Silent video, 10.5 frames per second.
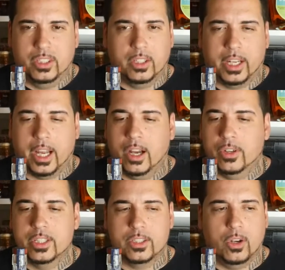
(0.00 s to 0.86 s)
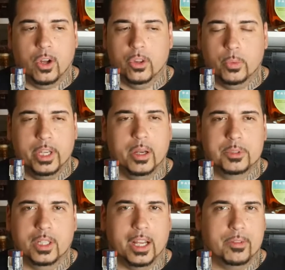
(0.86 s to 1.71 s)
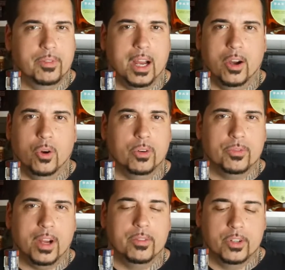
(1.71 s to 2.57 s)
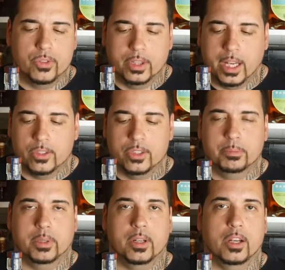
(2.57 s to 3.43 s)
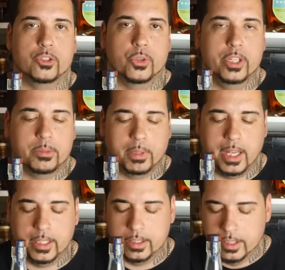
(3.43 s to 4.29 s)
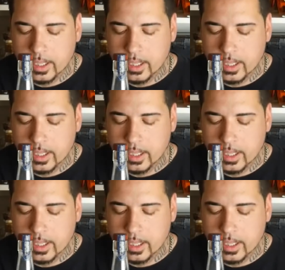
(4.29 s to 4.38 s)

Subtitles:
The count is all the way up to like over 500,000 trees planted.